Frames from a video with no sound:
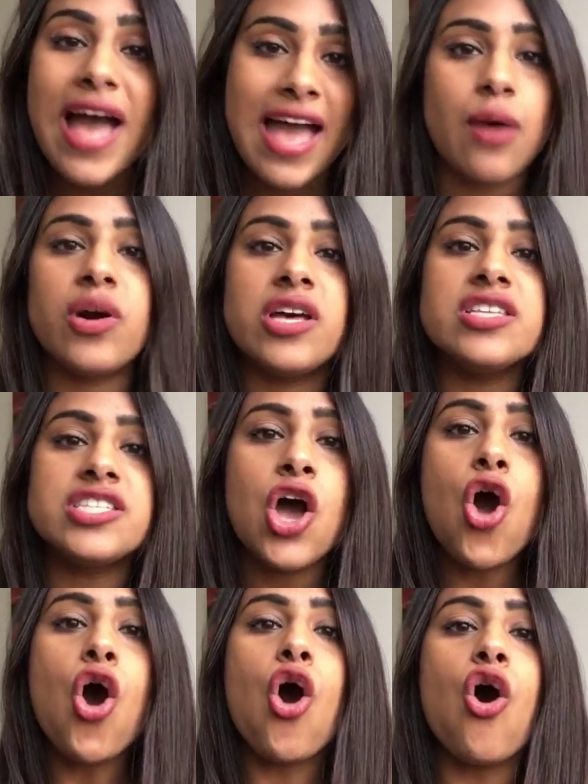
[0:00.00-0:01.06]
hours
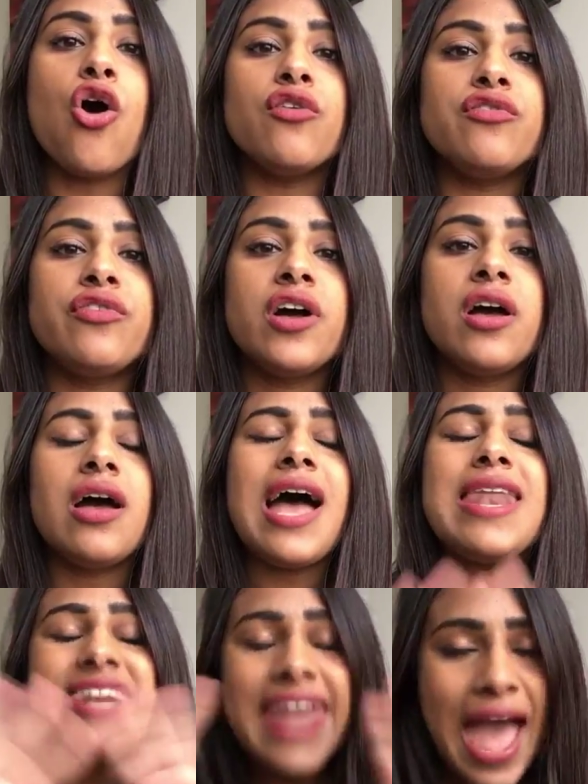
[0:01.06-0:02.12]
of
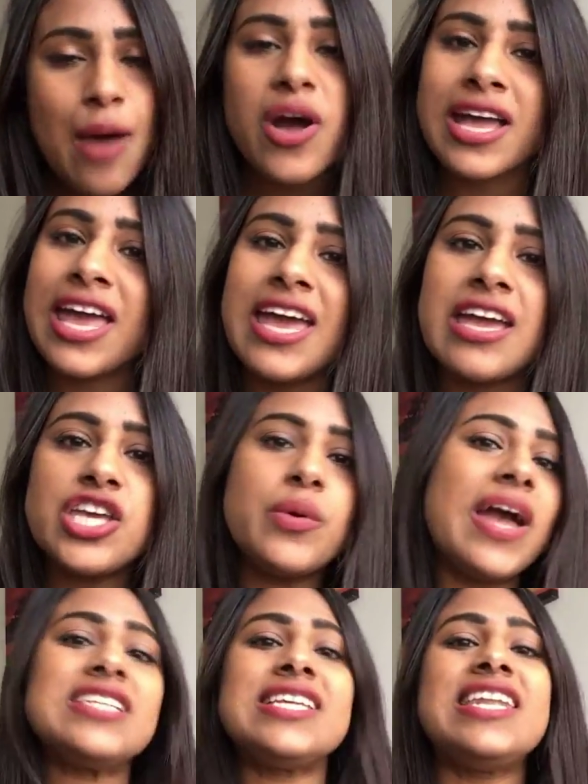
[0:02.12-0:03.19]
networking. You
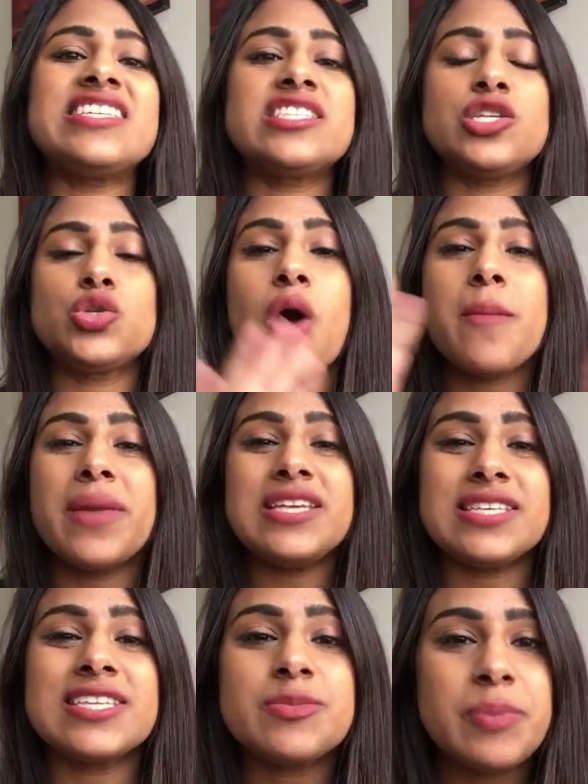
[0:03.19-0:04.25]
get to listen to our
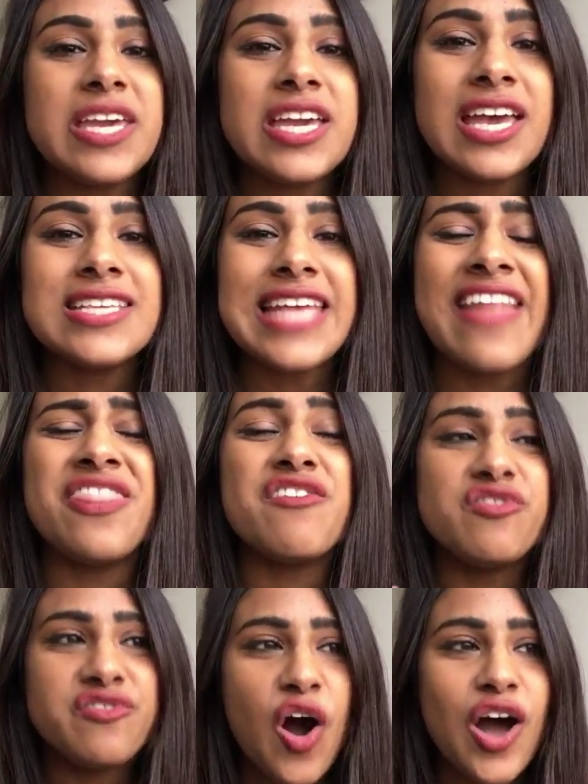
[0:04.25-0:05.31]
amazing speakers, and the
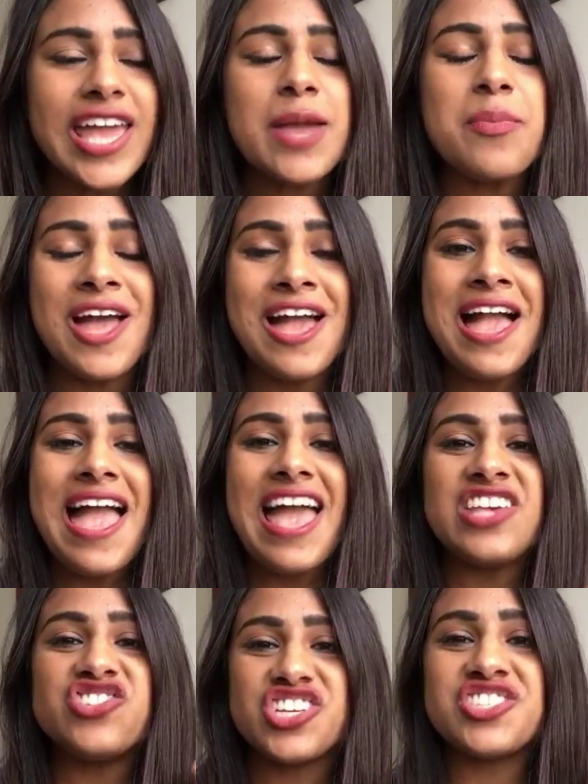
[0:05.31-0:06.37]
vibe
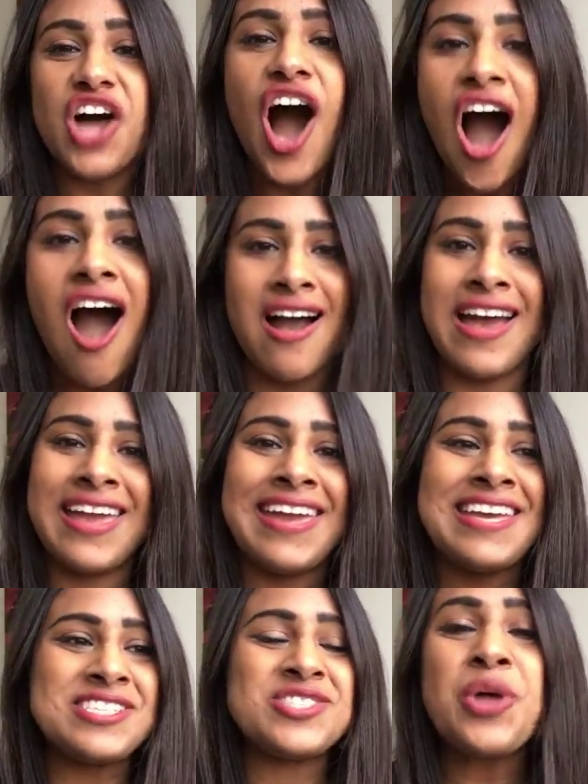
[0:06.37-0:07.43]
is just high.
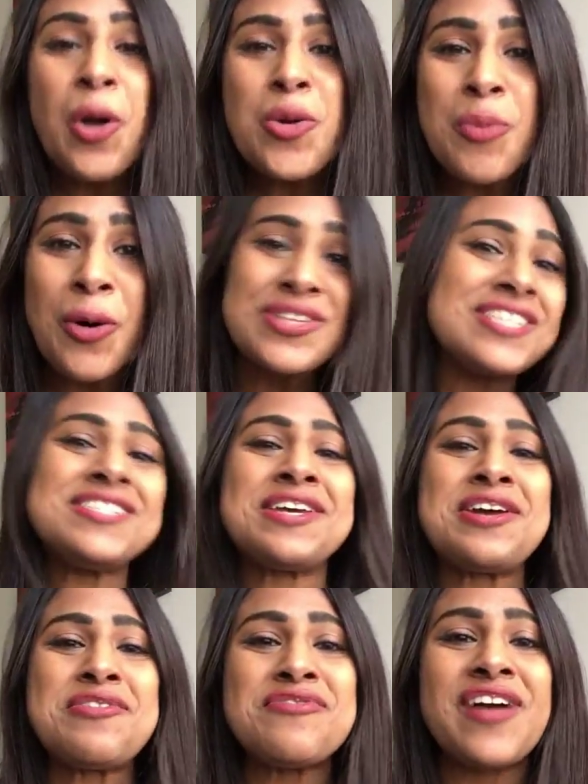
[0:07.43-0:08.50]
It's so
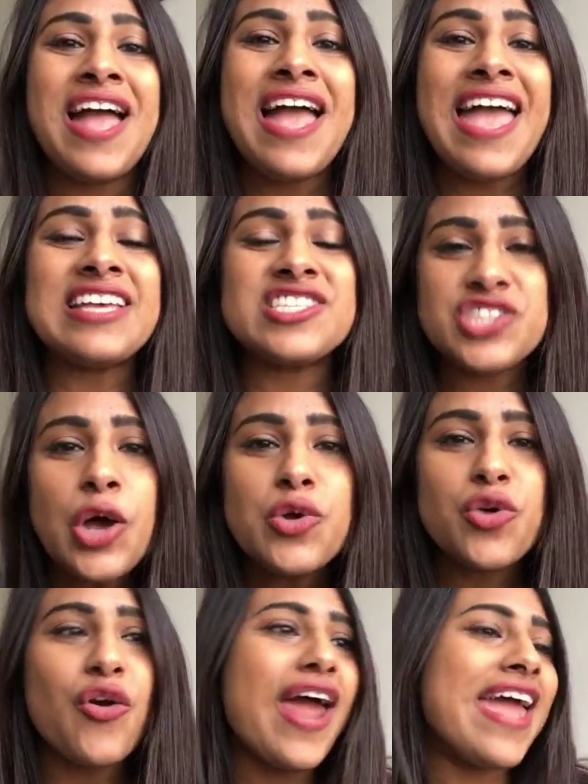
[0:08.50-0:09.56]
positive. It's so
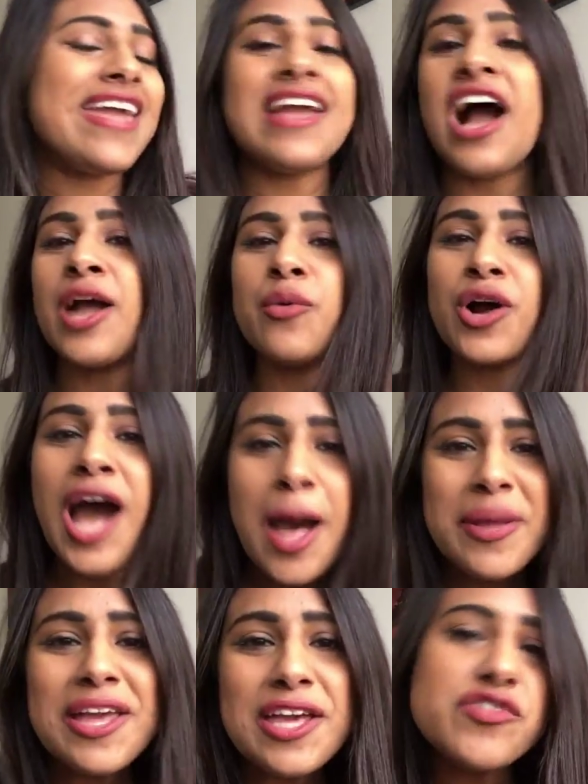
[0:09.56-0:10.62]
great. I will come
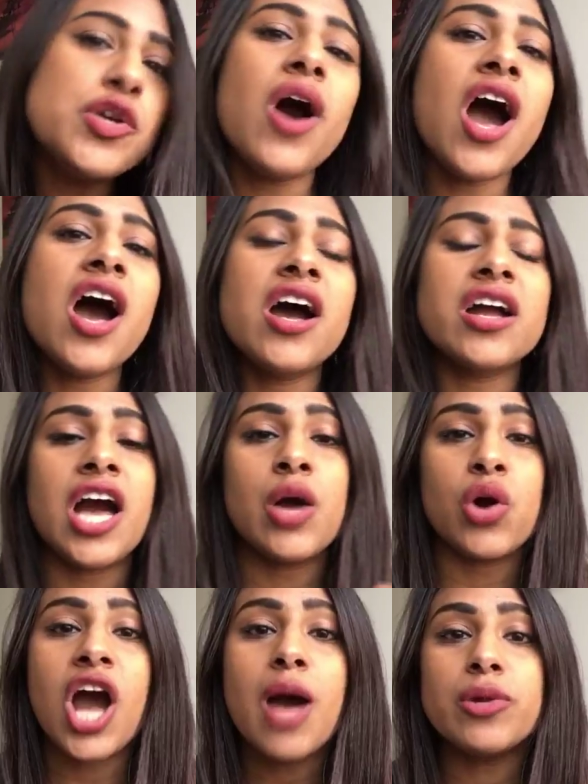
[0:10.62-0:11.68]
and give you a hug. I will
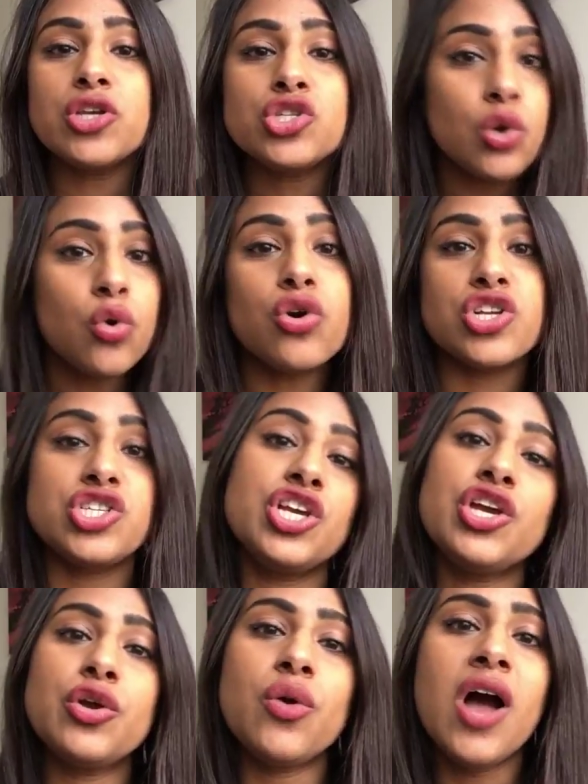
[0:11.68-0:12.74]
come and talk to
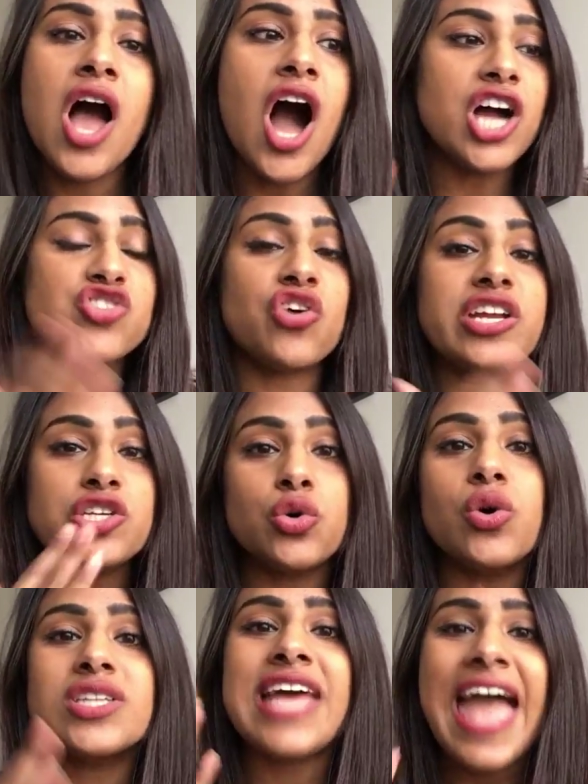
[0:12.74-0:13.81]
you. I try and
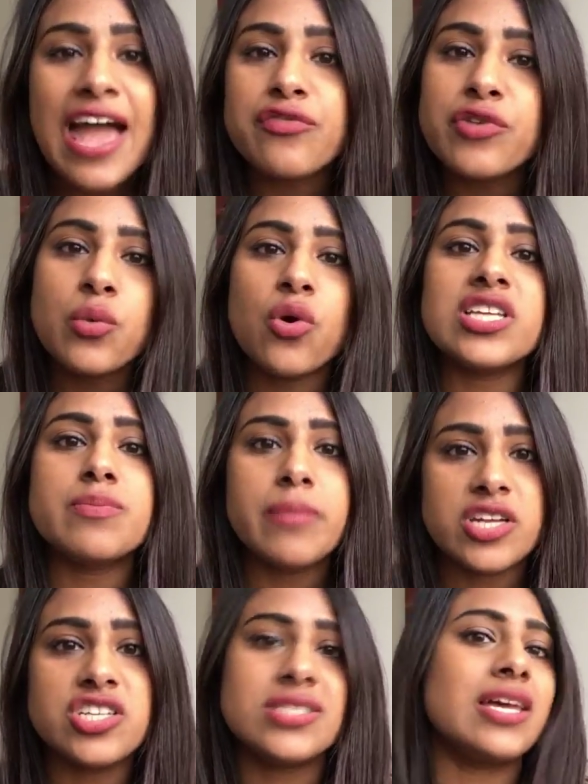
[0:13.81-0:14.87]
talk to everyone as
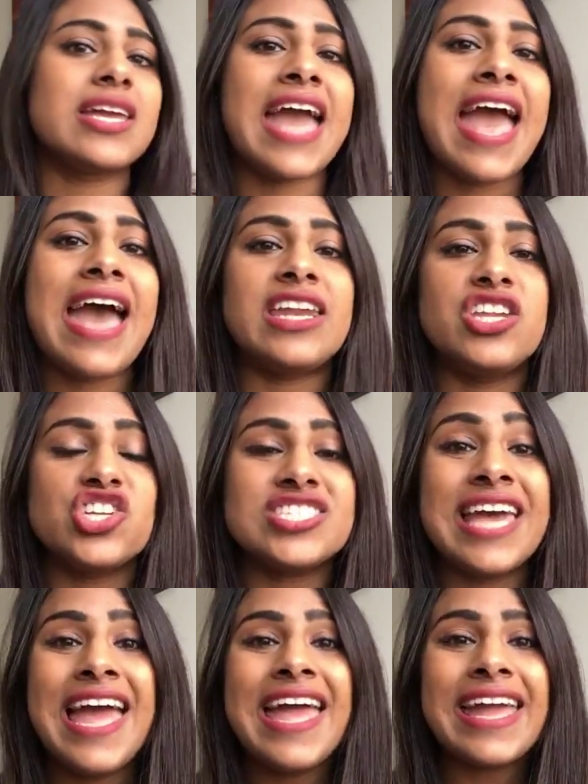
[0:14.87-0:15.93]
much as I can and just
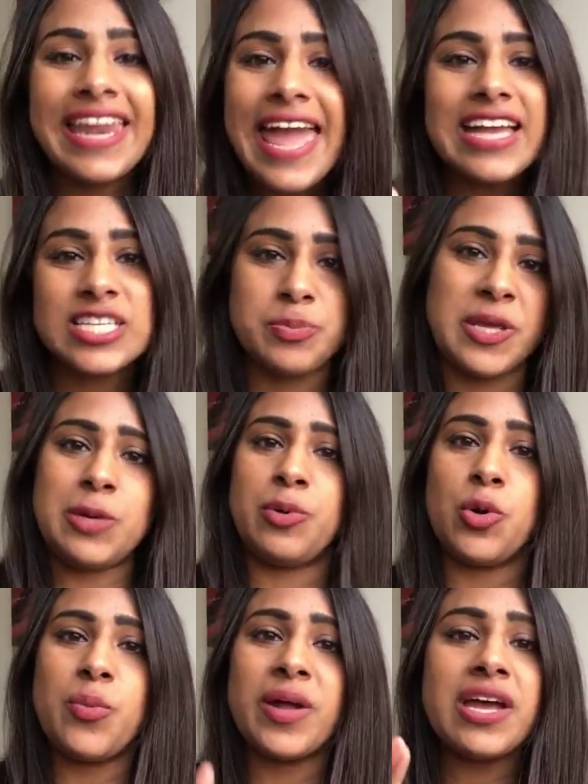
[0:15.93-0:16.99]
connect people,
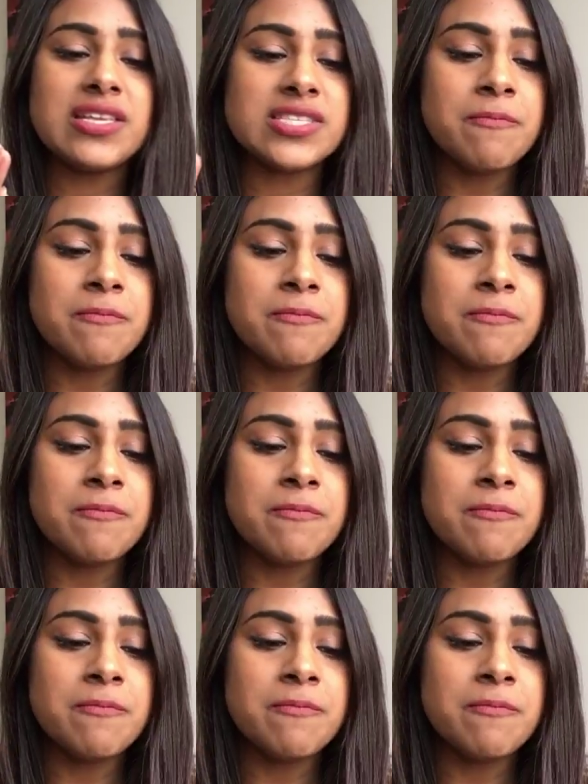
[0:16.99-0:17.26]
because